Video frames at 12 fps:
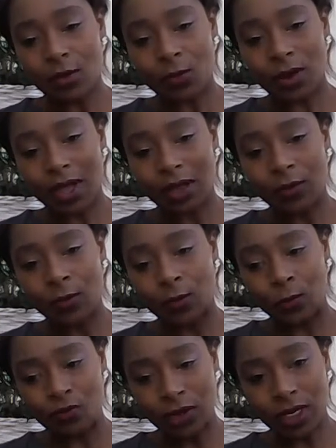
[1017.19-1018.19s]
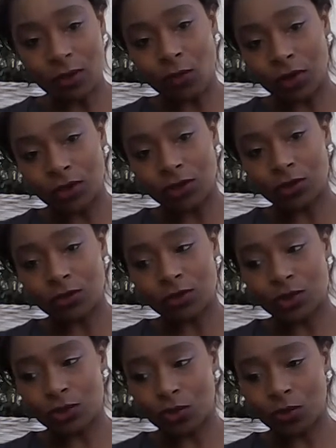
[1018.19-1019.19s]
what I really want you
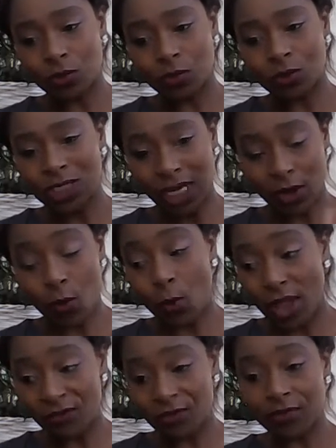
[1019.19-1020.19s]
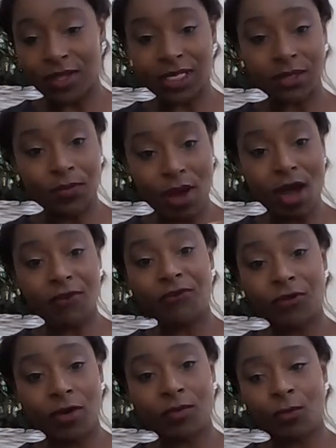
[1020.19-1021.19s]
to take away from this, apart
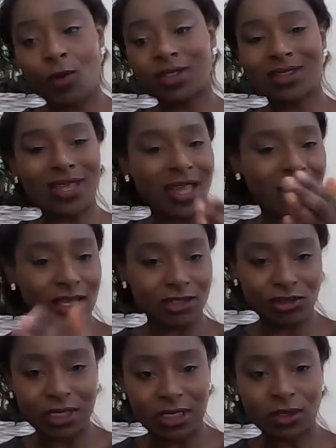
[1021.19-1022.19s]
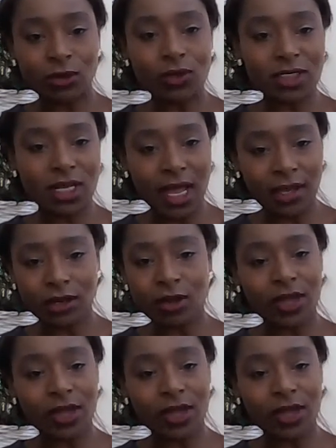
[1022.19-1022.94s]
from what the hair stranding looks like, you